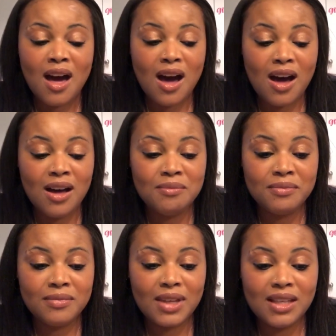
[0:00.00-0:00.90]

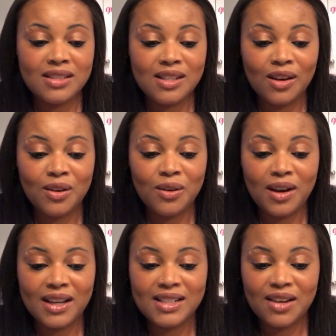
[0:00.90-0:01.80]
And
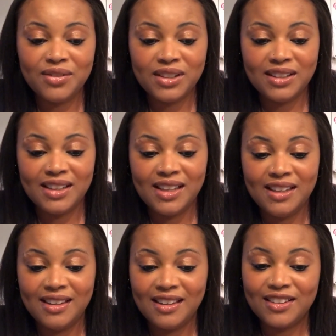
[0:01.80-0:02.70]
so I
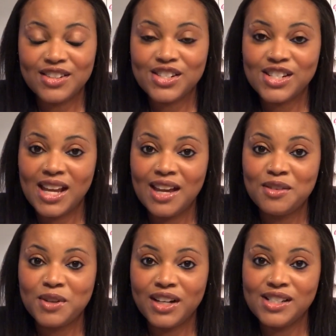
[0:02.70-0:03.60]
definitely
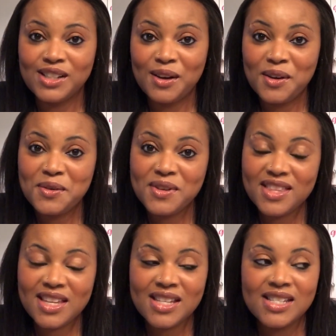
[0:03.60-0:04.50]
understand where he's going
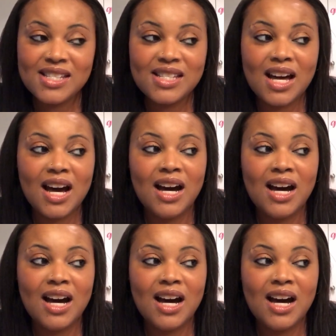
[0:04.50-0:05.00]
with this.